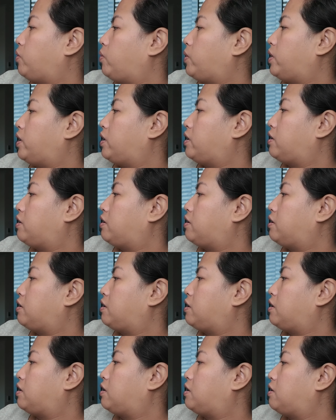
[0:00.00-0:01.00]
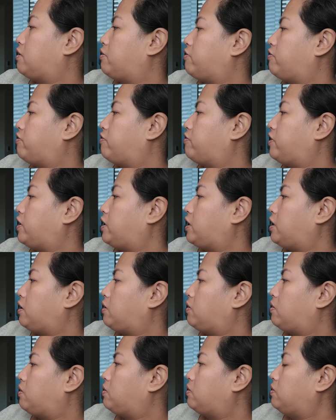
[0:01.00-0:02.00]
with the
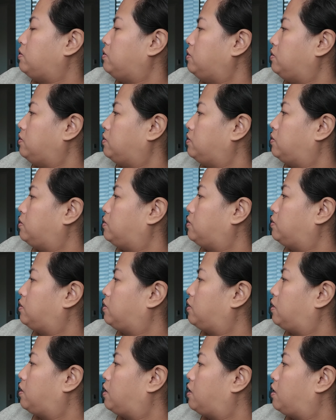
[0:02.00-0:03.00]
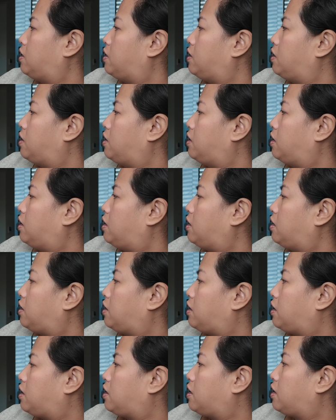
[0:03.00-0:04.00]
video.
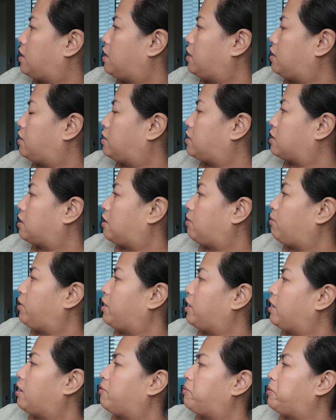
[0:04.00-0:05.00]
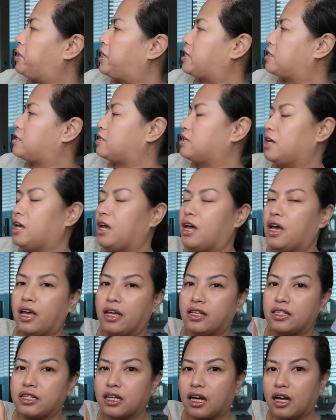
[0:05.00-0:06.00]
Yeah, it's coming up as,
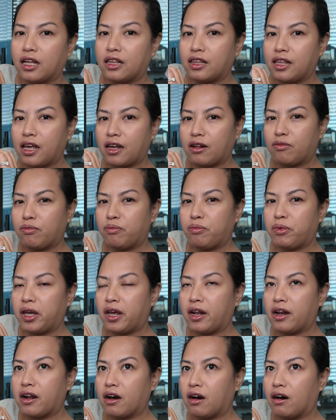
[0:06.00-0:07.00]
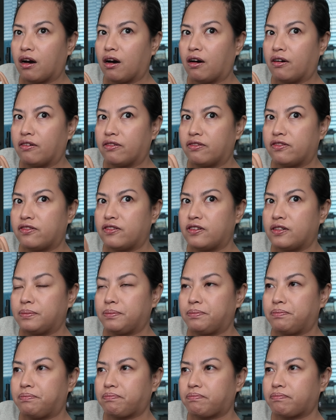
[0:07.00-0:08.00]
it's got that bit of
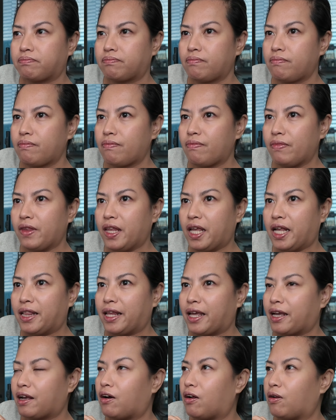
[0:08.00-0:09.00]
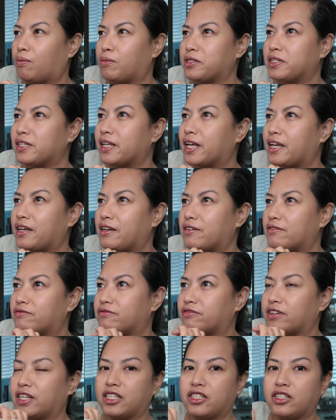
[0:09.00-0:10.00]
like almost like a
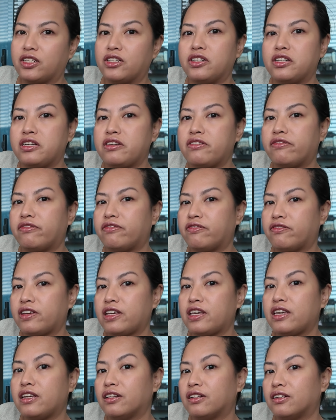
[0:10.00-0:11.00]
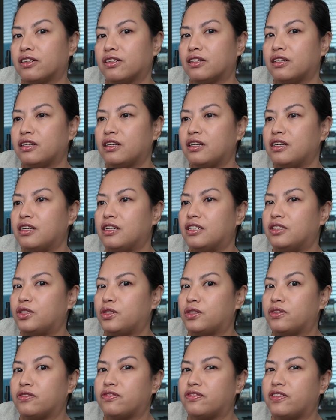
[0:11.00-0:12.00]
vintagey feel
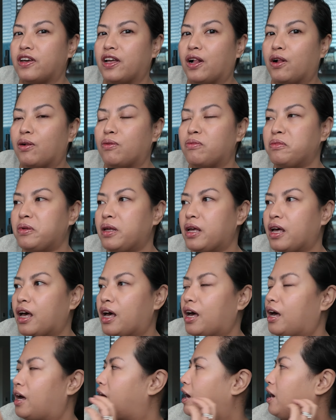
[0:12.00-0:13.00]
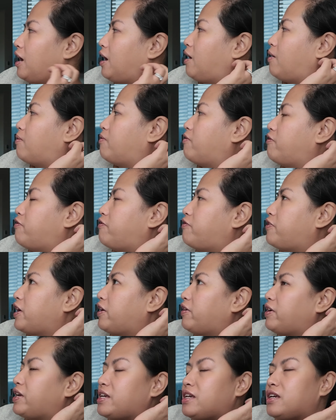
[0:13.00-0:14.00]
to the film.
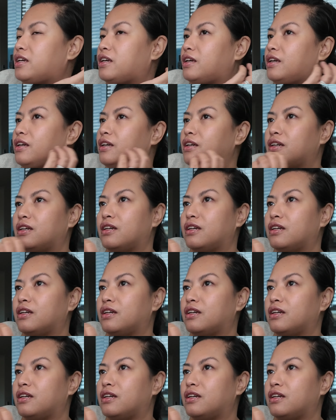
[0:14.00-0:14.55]
Very